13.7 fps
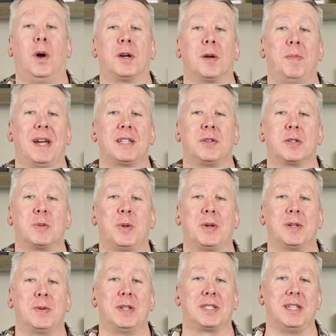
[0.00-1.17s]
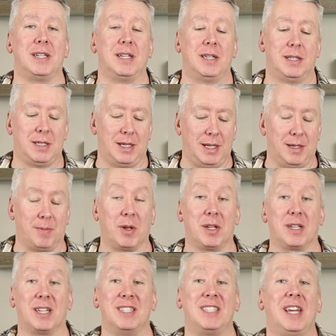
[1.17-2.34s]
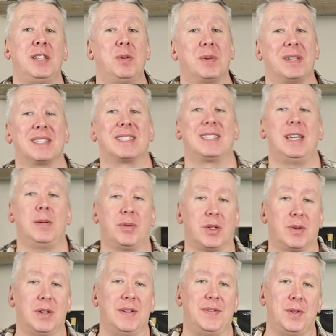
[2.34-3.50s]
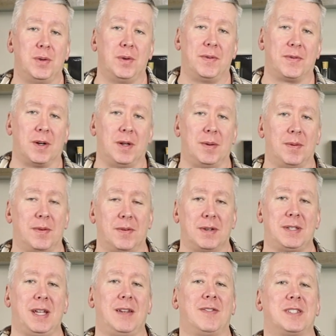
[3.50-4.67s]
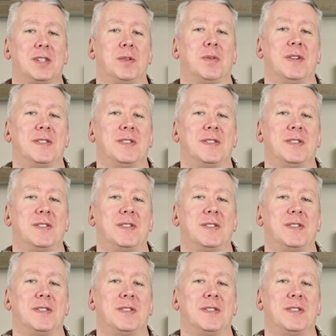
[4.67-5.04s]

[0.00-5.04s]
Welcome back to Exploring Whiskey. Today I'm going to continue this sampler review from Davidson